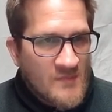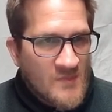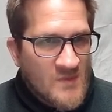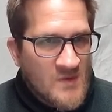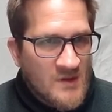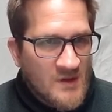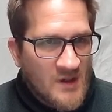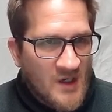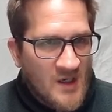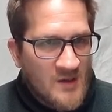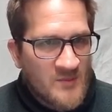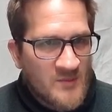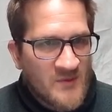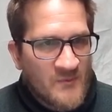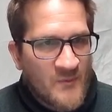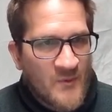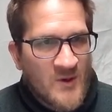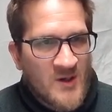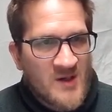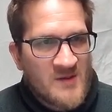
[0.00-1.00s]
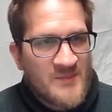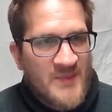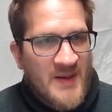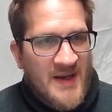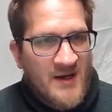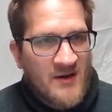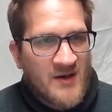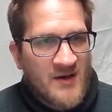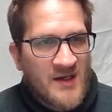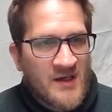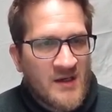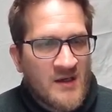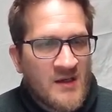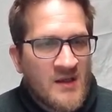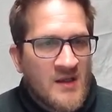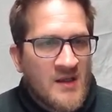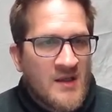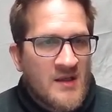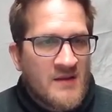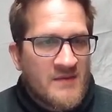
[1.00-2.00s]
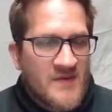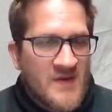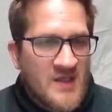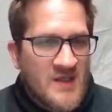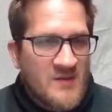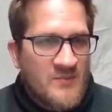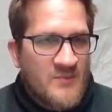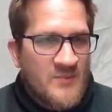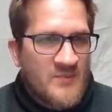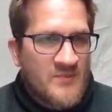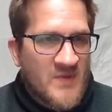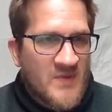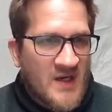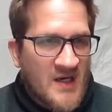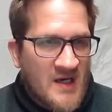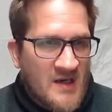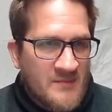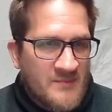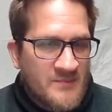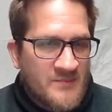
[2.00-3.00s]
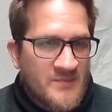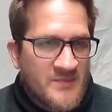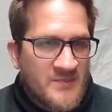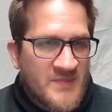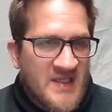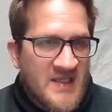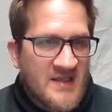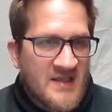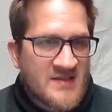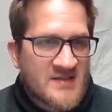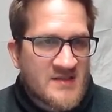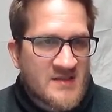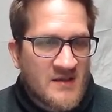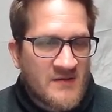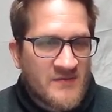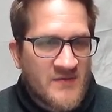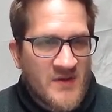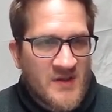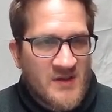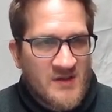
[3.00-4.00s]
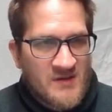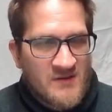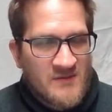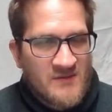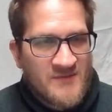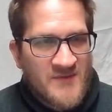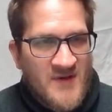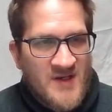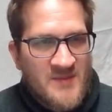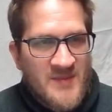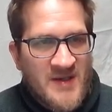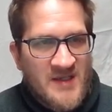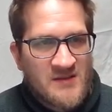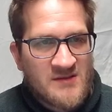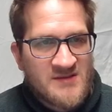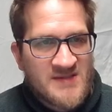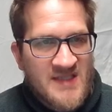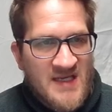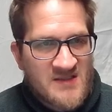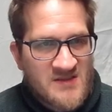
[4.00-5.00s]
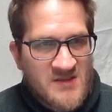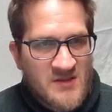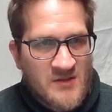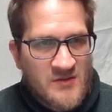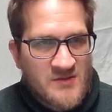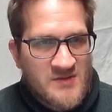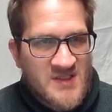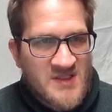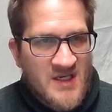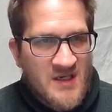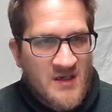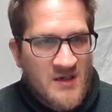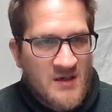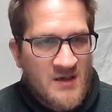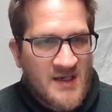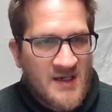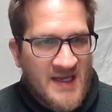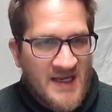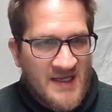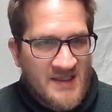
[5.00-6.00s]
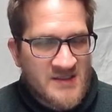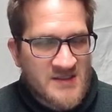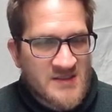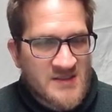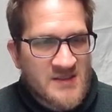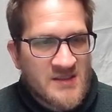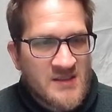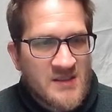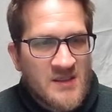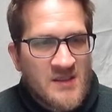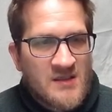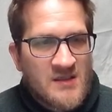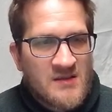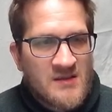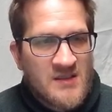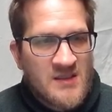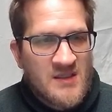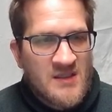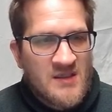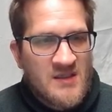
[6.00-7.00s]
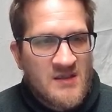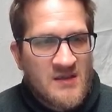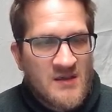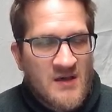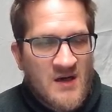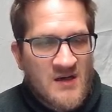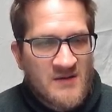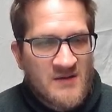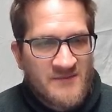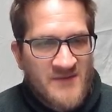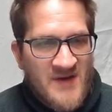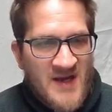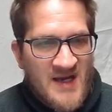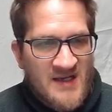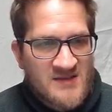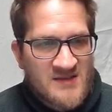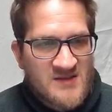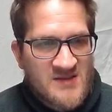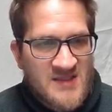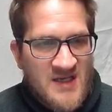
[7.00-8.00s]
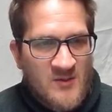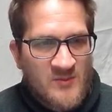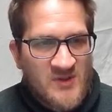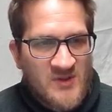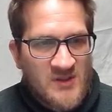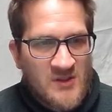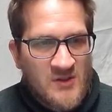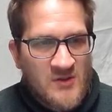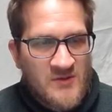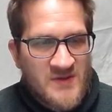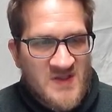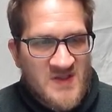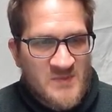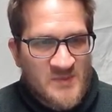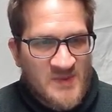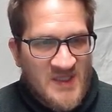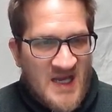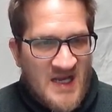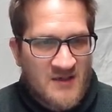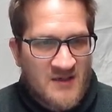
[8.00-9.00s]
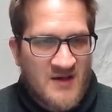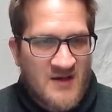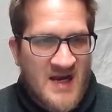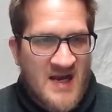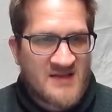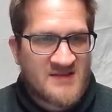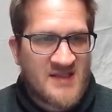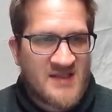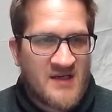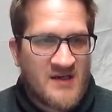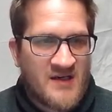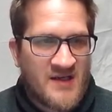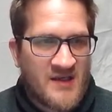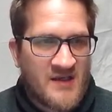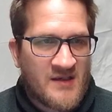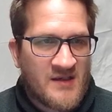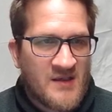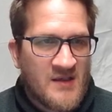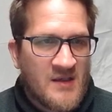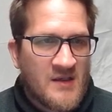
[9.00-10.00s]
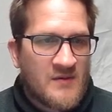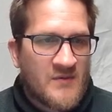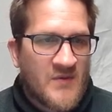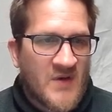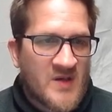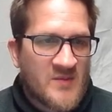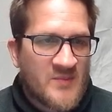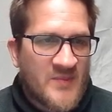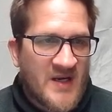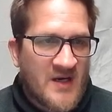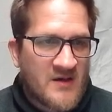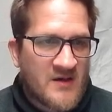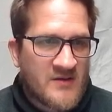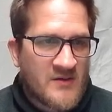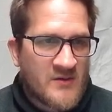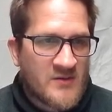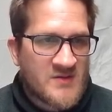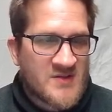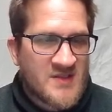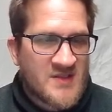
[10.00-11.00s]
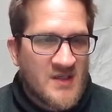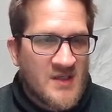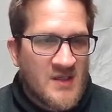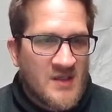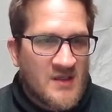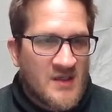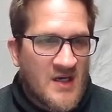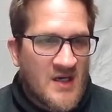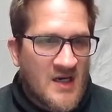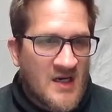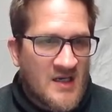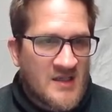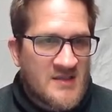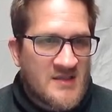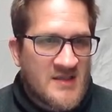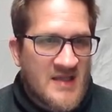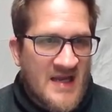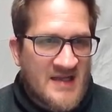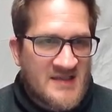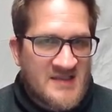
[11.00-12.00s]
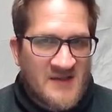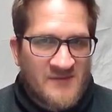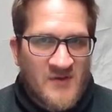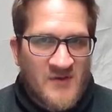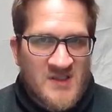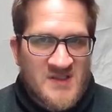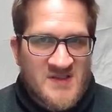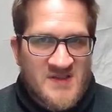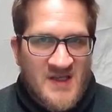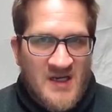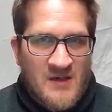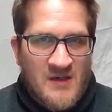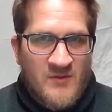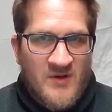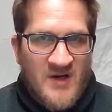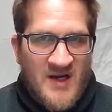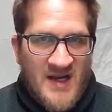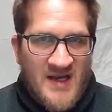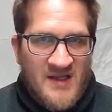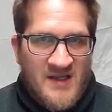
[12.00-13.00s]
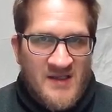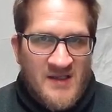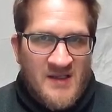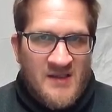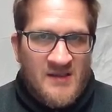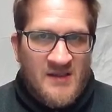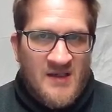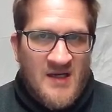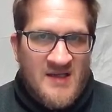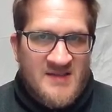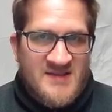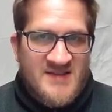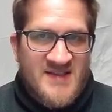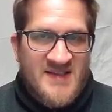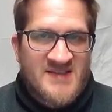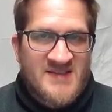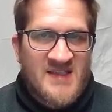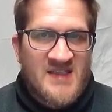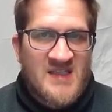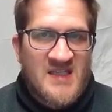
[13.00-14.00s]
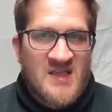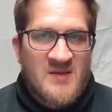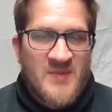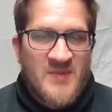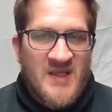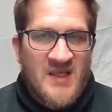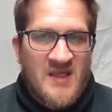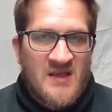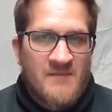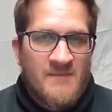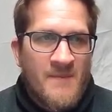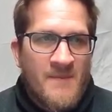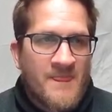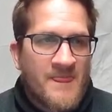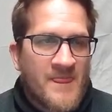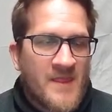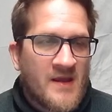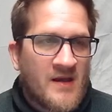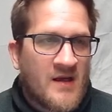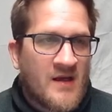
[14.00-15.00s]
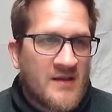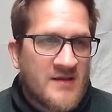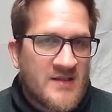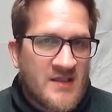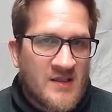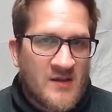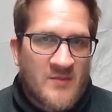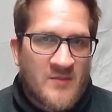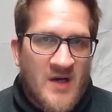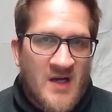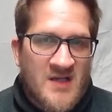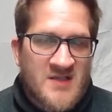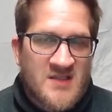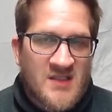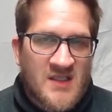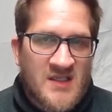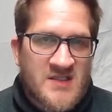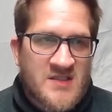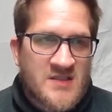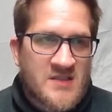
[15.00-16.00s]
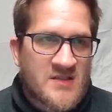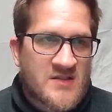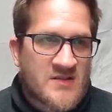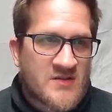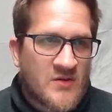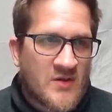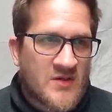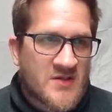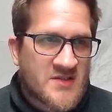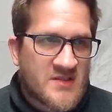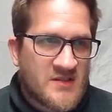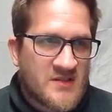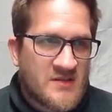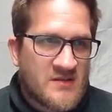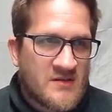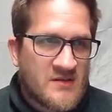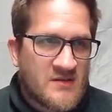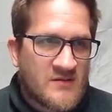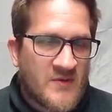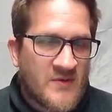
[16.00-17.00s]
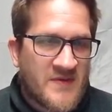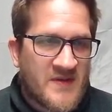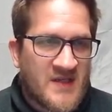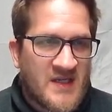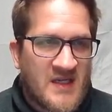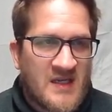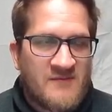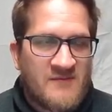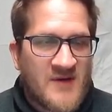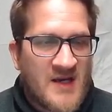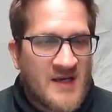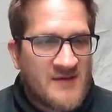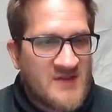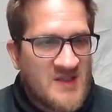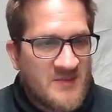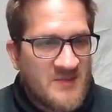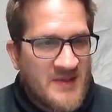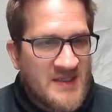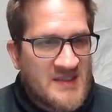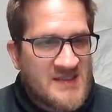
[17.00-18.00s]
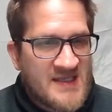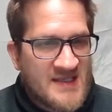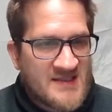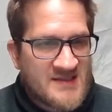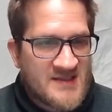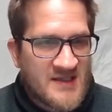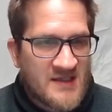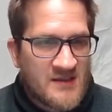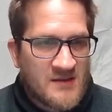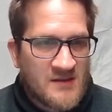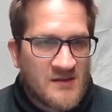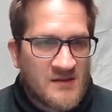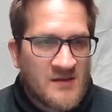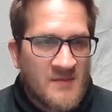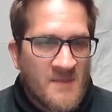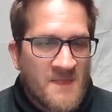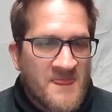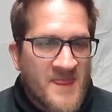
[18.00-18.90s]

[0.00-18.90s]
um, if we're comparing the uh, peaks of the fundamental test tones here against the artifacts down below this black grass area, if we compare those, uh, that difference there, we're at uh, 60 dB on the intermodulation distortion with an 85 dB test signal.